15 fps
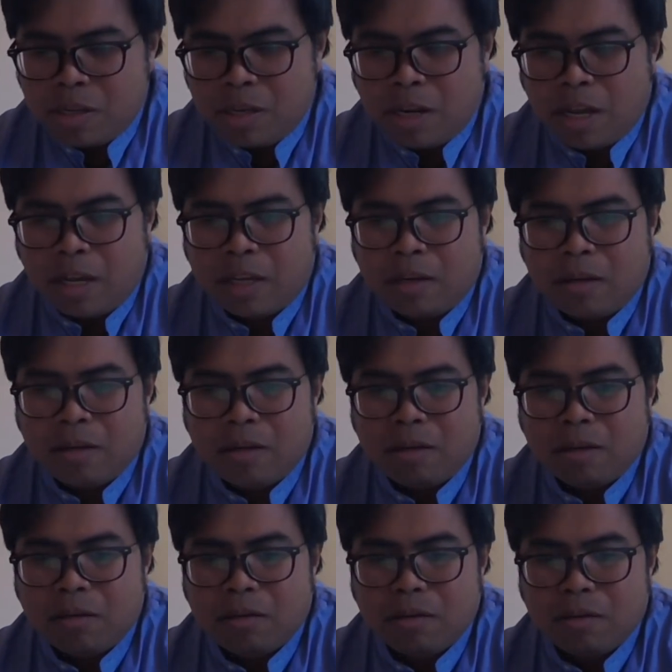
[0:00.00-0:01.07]
slide.
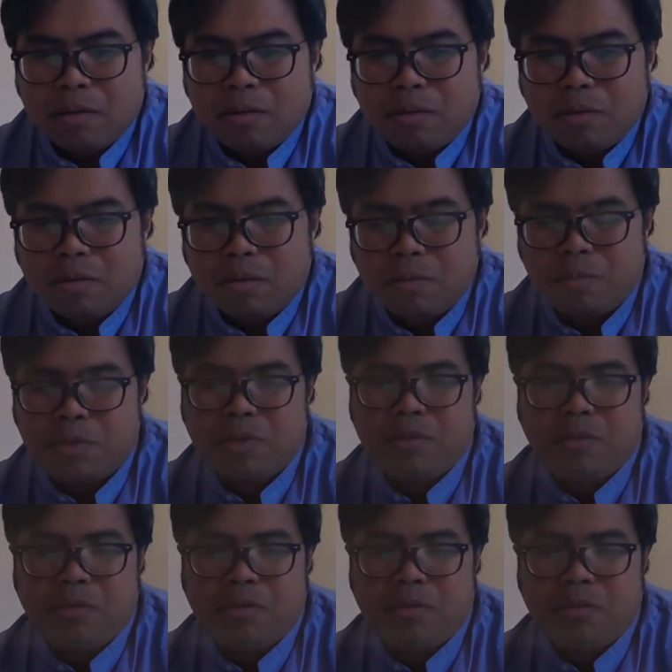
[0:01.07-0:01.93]
Oops.